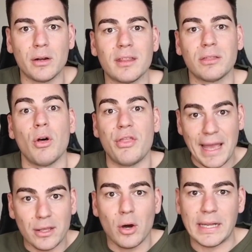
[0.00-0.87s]
And I thought
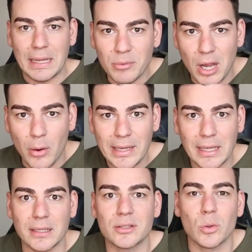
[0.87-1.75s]
that got him going,
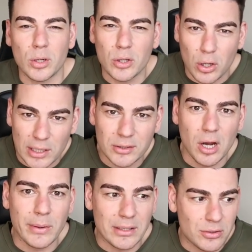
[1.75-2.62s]
and it sort of got us
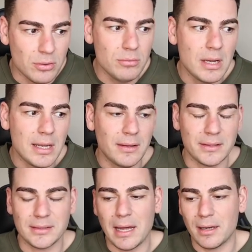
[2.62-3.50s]
going too, the
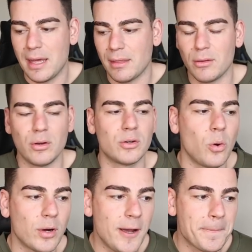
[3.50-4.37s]
start of that third
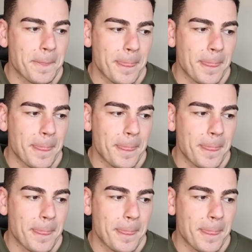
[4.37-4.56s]
quarter.